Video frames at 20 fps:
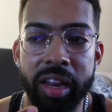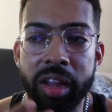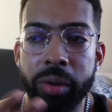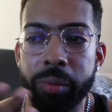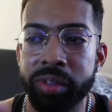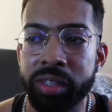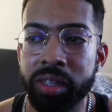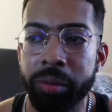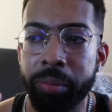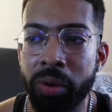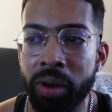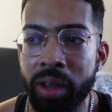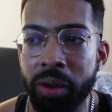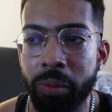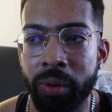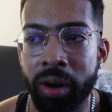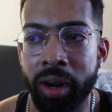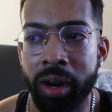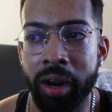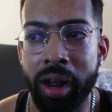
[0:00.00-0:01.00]
it was a point
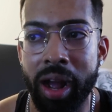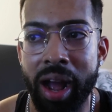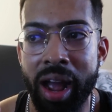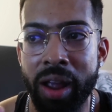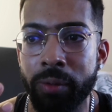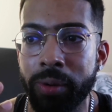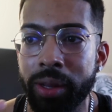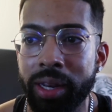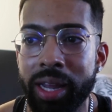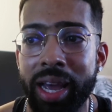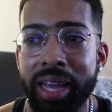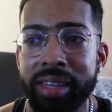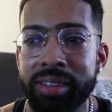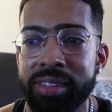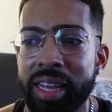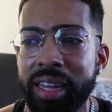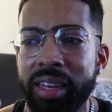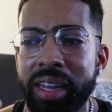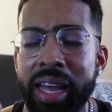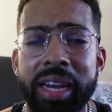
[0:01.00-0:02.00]
where I realized
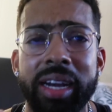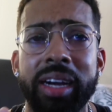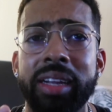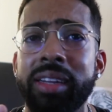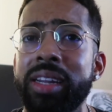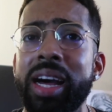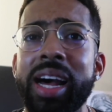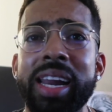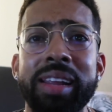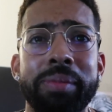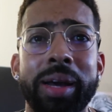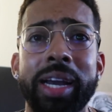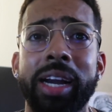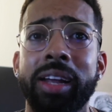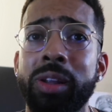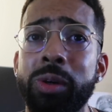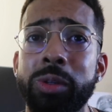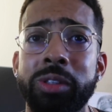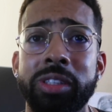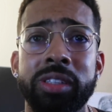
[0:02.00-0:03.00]
that like a lot of my
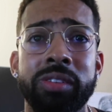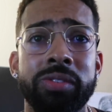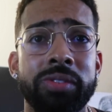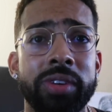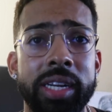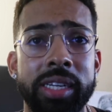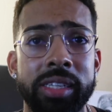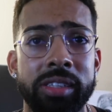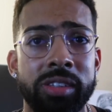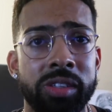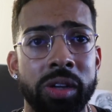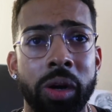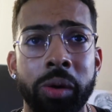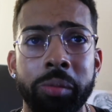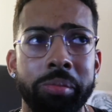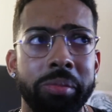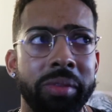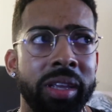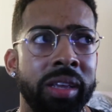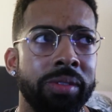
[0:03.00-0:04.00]
closest friends
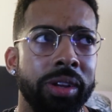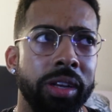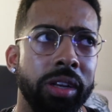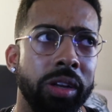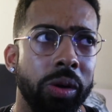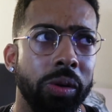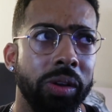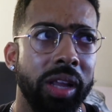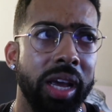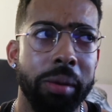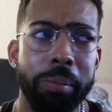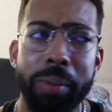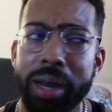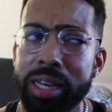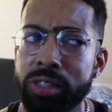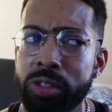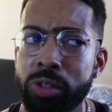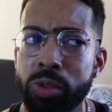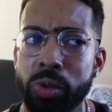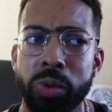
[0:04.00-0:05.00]
don't even know like my
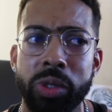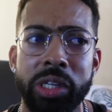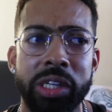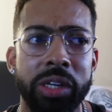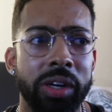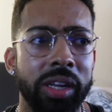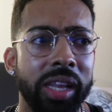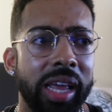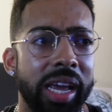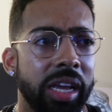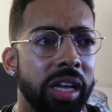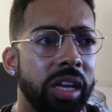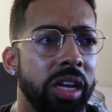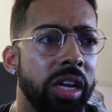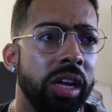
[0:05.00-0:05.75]
story, or like